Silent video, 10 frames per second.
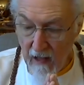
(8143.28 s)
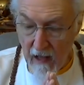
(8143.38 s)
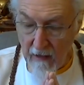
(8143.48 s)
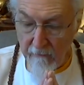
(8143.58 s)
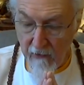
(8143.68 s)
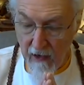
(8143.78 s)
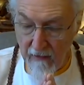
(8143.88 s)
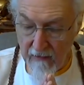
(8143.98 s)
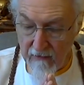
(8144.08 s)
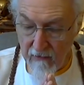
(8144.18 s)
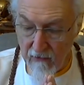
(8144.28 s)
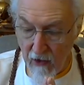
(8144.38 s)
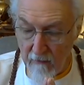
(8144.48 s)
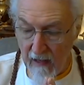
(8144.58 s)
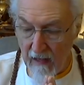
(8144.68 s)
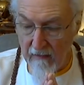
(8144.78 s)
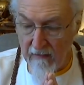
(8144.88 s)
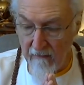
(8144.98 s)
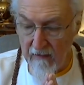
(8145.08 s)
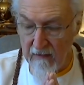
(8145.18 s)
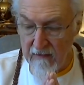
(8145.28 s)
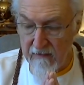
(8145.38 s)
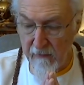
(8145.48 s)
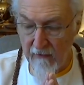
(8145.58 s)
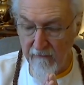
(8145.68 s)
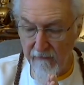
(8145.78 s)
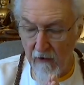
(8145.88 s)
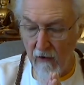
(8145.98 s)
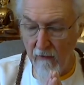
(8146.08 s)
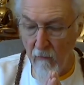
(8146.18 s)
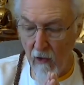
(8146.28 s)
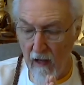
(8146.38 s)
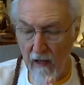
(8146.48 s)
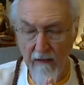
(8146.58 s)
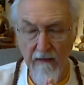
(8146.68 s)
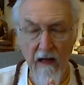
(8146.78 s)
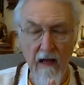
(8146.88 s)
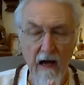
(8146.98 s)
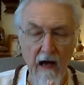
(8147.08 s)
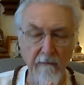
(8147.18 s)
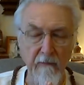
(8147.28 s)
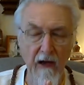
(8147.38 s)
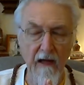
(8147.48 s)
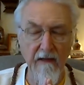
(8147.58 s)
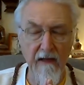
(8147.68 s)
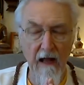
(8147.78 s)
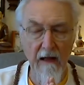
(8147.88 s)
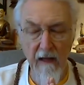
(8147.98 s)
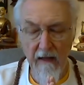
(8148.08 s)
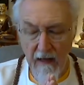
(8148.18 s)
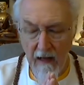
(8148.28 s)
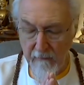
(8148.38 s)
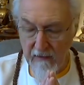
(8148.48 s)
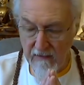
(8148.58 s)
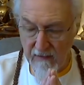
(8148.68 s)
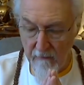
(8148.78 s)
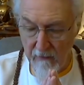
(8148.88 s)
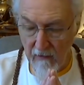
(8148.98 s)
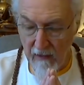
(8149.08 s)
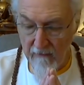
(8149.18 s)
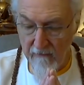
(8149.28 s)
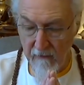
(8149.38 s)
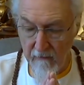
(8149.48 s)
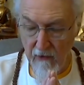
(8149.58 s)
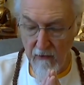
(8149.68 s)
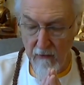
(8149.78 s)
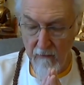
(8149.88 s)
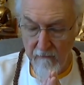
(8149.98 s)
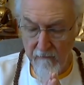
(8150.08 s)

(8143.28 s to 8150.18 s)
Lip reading: I pray that your Dharma activities spread far and wide. I pray that I may not be separated from you.